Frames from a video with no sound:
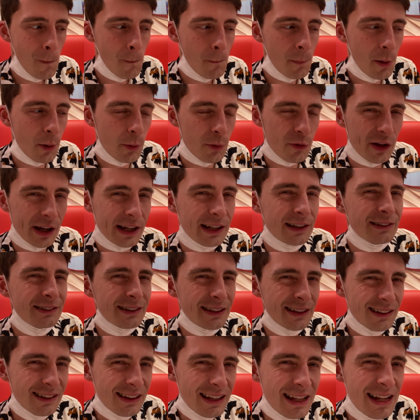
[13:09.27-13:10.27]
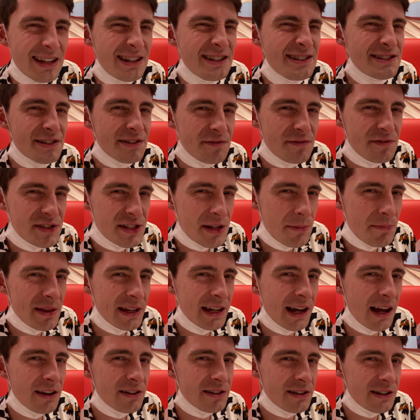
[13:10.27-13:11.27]
but with like a little hint of something
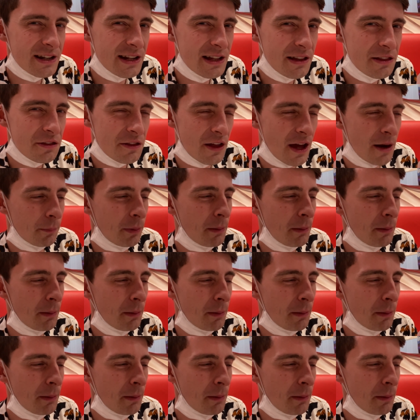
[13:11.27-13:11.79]
underneath there,